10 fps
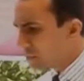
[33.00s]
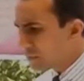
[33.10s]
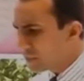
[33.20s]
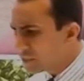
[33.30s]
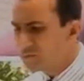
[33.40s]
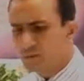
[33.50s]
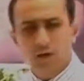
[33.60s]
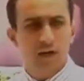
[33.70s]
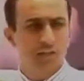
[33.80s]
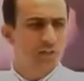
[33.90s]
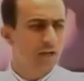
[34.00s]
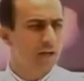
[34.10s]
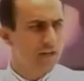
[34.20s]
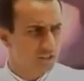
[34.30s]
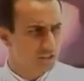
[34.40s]
plead for God to
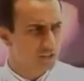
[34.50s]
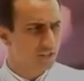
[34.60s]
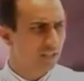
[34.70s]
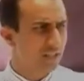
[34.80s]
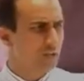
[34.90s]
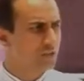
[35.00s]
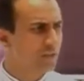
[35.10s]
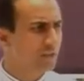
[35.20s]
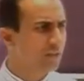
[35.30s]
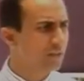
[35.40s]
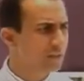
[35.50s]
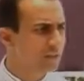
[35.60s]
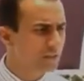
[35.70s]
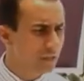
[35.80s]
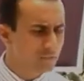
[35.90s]
guide us in our study this
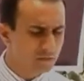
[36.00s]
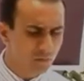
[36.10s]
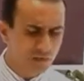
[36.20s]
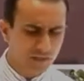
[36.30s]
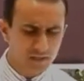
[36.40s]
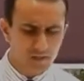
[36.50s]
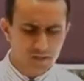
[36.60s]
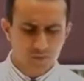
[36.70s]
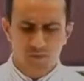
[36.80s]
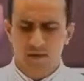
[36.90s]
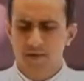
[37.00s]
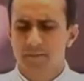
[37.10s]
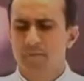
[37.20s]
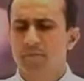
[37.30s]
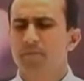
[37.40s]
Sabbath morning. Let us pray.
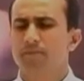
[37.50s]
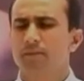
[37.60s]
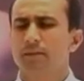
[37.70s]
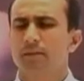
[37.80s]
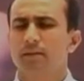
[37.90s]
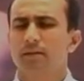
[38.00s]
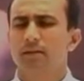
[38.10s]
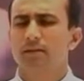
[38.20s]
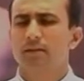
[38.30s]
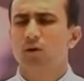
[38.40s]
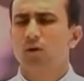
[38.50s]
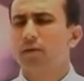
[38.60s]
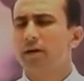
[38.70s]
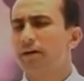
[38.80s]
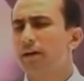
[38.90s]

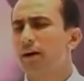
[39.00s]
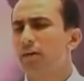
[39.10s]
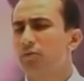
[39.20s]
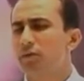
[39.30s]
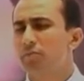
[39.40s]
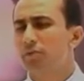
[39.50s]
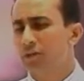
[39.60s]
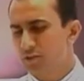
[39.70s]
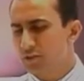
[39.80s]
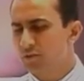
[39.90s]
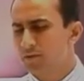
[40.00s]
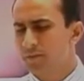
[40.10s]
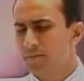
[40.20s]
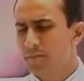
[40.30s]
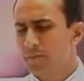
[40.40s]
Almighty God, we praise You.
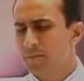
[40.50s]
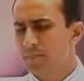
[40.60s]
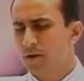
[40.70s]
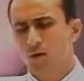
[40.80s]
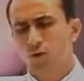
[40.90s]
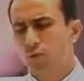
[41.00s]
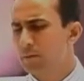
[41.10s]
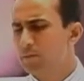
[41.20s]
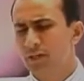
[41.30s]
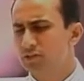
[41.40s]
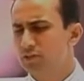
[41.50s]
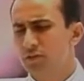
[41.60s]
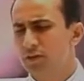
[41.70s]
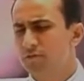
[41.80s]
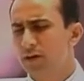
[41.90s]
Oh, we praise You,
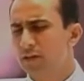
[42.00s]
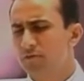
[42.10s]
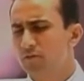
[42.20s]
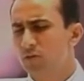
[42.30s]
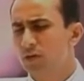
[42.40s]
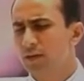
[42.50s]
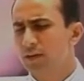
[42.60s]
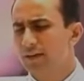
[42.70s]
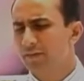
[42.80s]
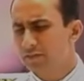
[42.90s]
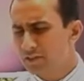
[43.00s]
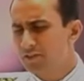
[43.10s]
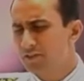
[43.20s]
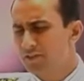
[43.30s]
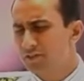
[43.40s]
dear Father, for
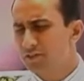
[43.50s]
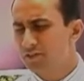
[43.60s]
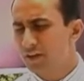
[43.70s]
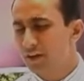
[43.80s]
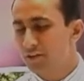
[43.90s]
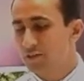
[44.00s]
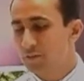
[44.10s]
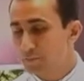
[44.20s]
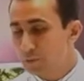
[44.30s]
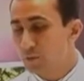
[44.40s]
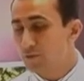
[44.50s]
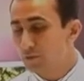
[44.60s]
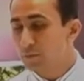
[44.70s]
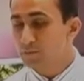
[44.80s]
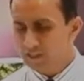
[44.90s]
this is a
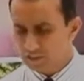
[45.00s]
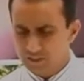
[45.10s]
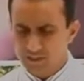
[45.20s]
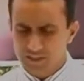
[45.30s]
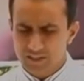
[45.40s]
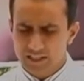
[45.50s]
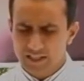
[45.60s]
beautiful place.